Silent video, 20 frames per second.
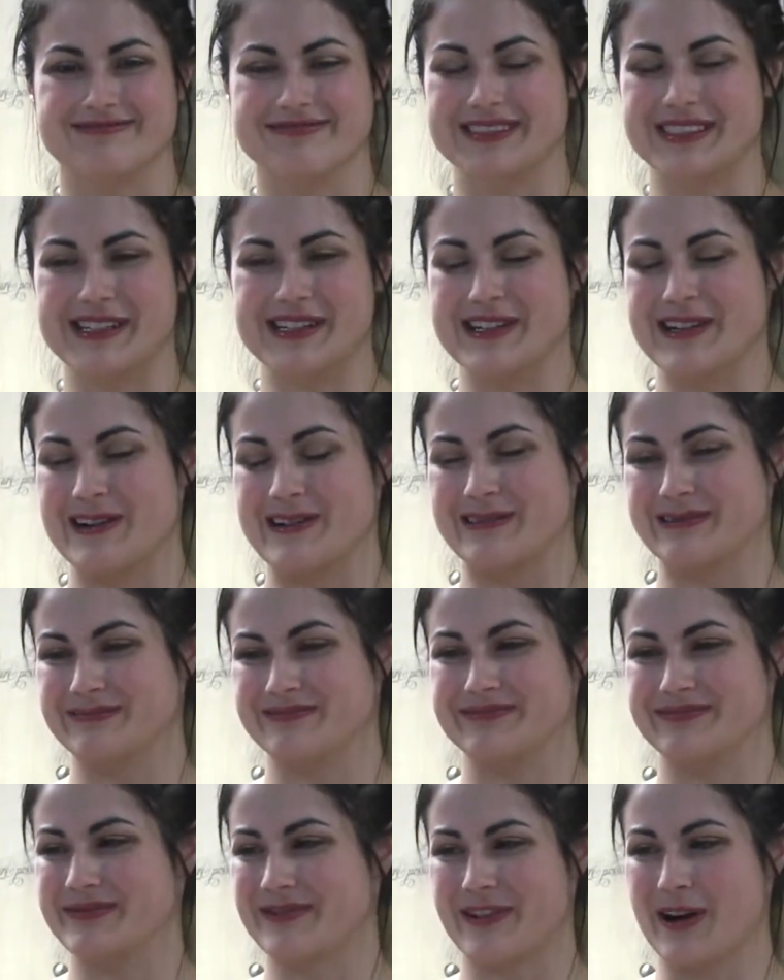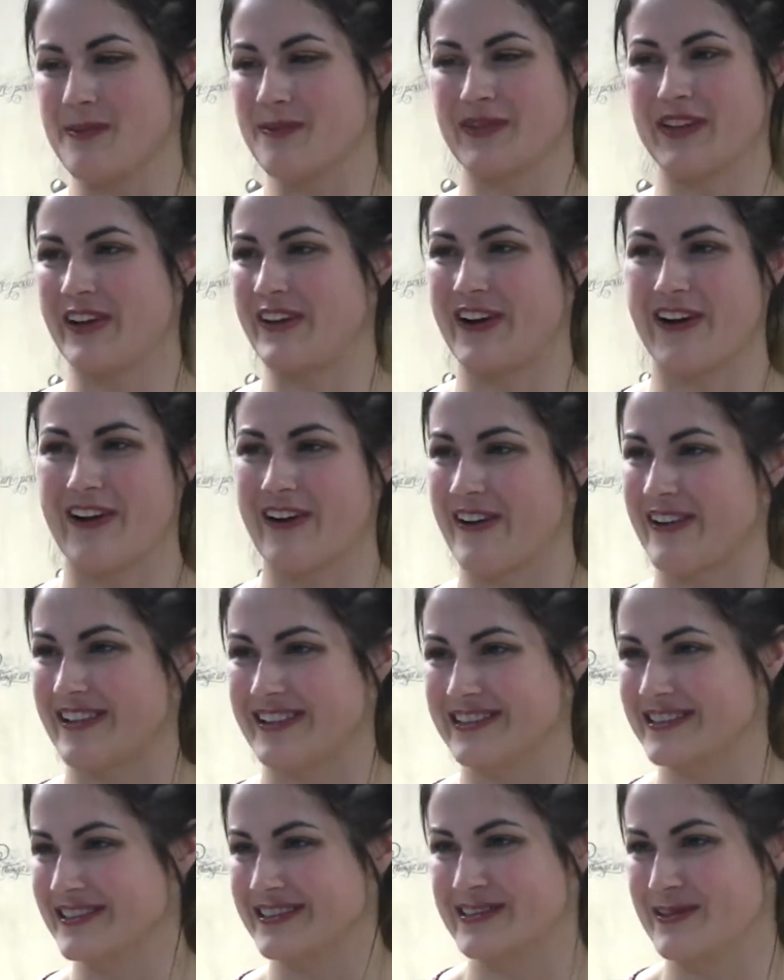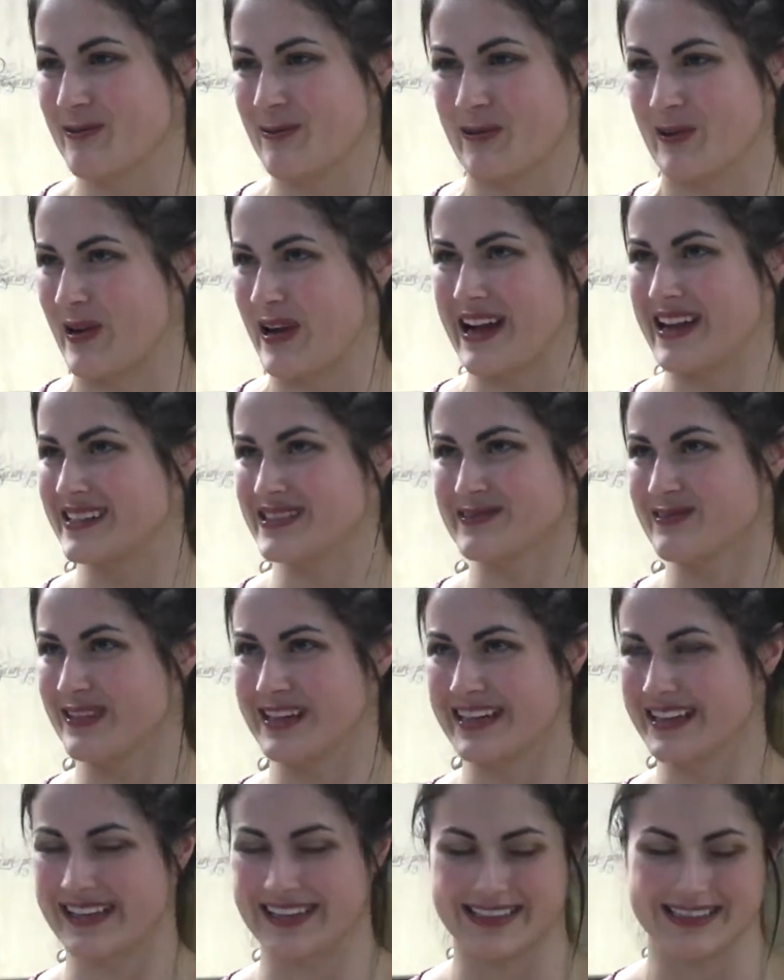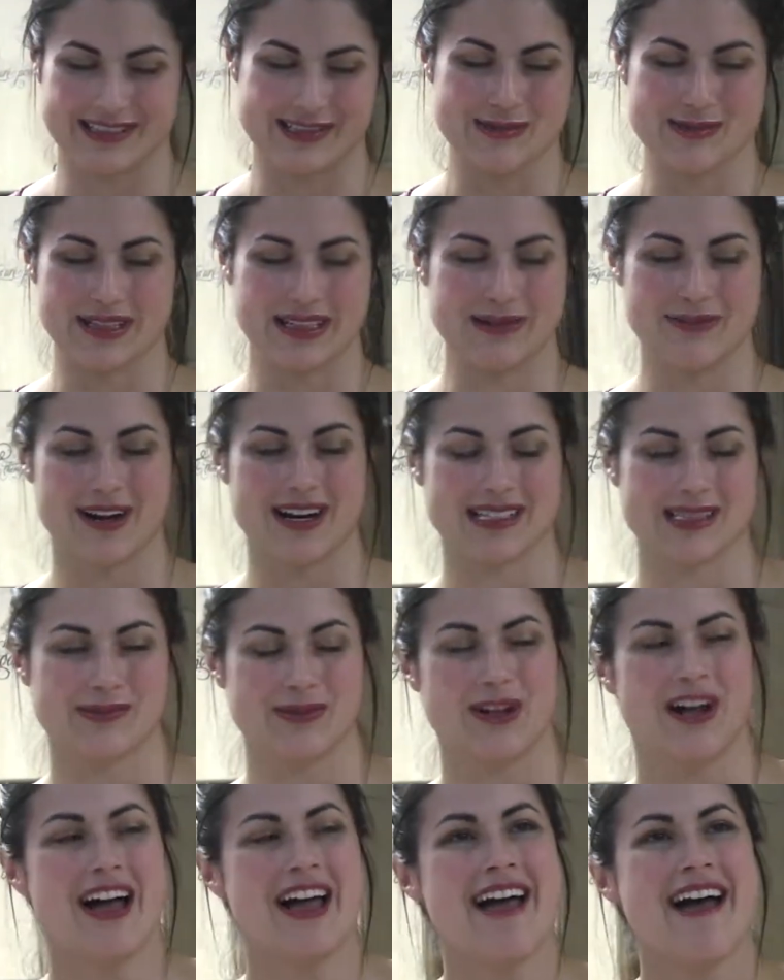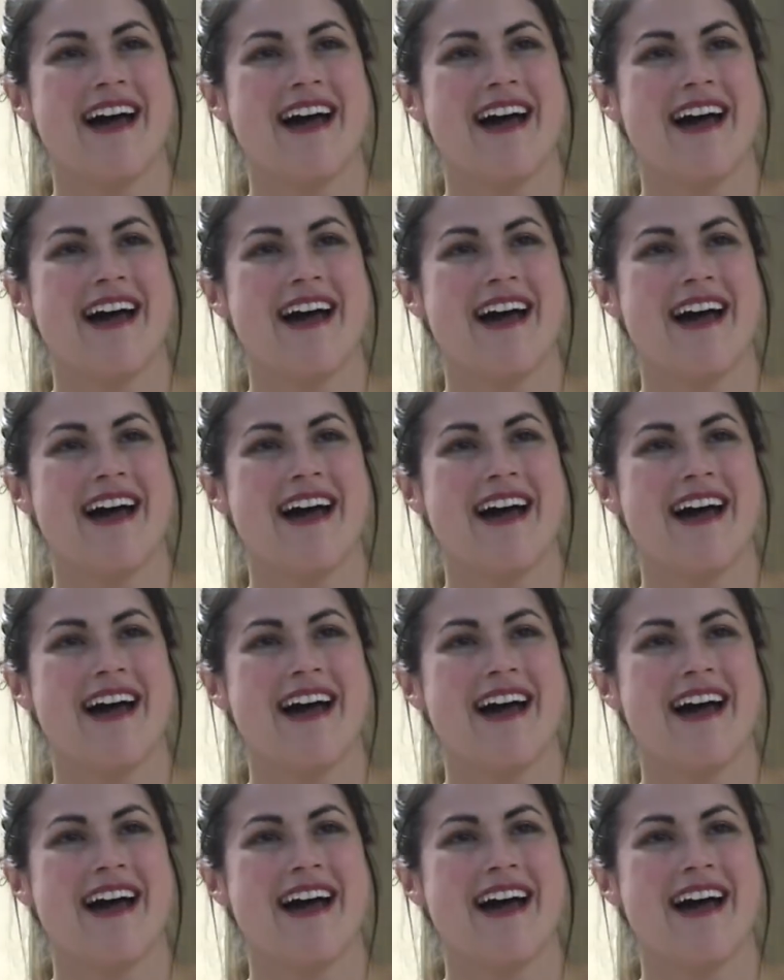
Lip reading: you know, from the garden or as organic as humanly possible.